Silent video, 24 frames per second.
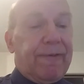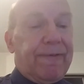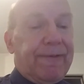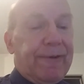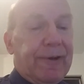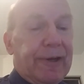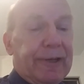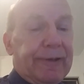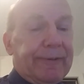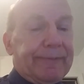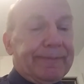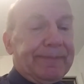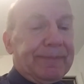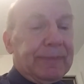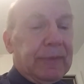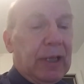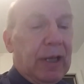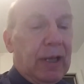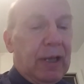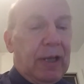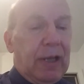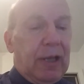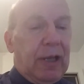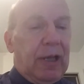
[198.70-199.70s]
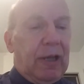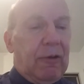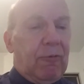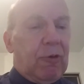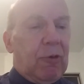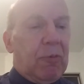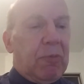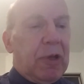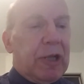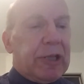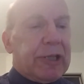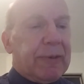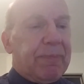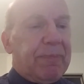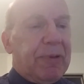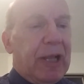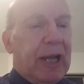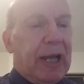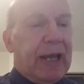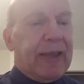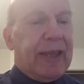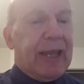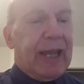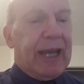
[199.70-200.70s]
foot. We'll
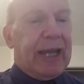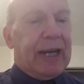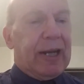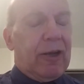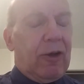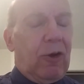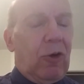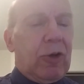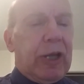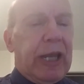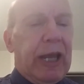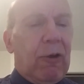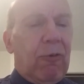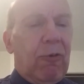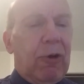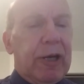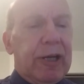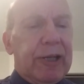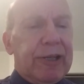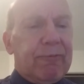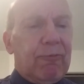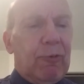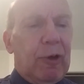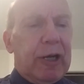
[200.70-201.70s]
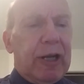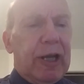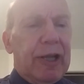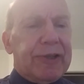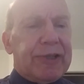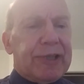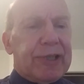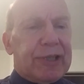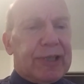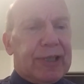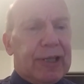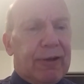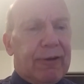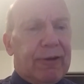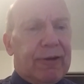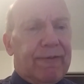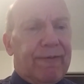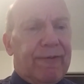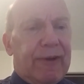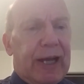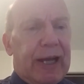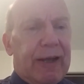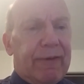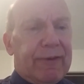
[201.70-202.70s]
multiply that. Okay, what else is there
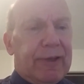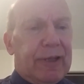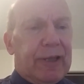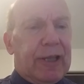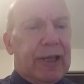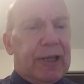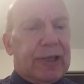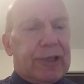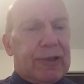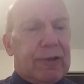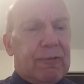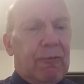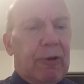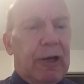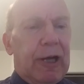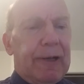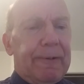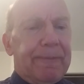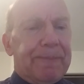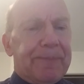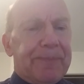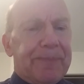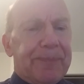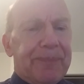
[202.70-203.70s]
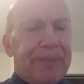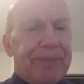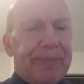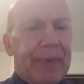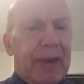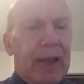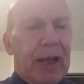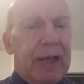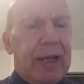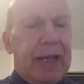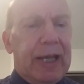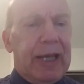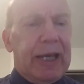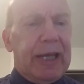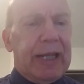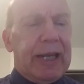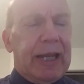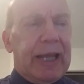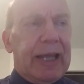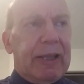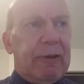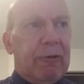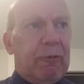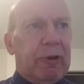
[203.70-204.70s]
involved in this? Well, in
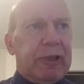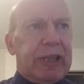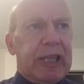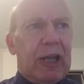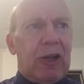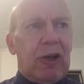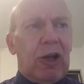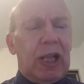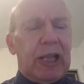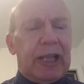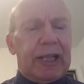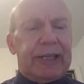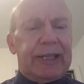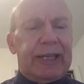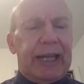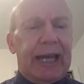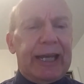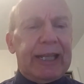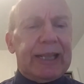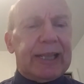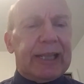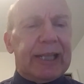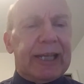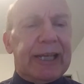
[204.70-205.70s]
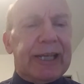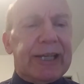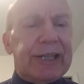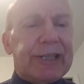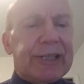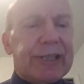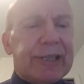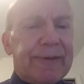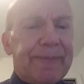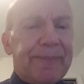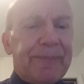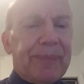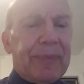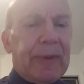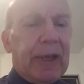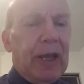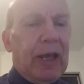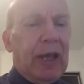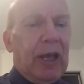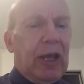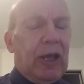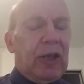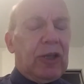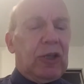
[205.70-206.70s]
what they call a net lease,
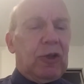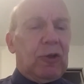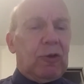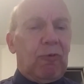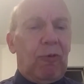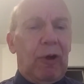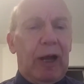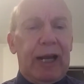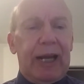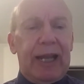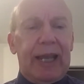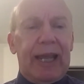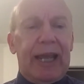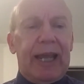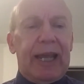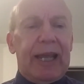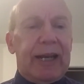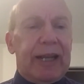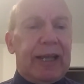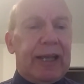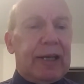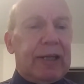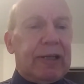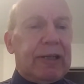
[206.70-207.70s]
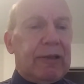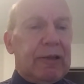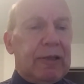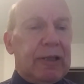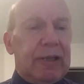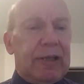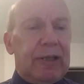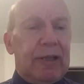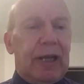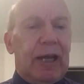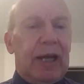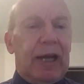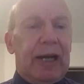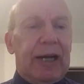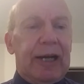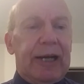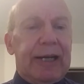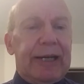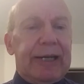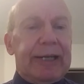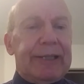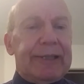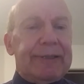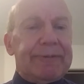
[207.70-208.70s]
you want to add in
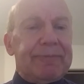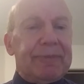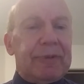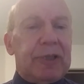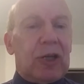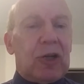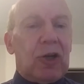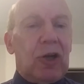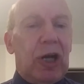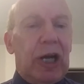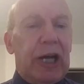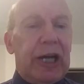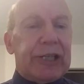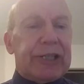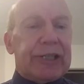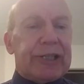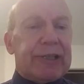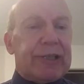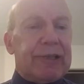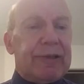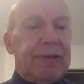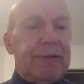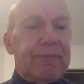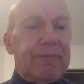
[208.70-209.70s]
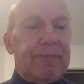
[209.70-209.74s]
the cost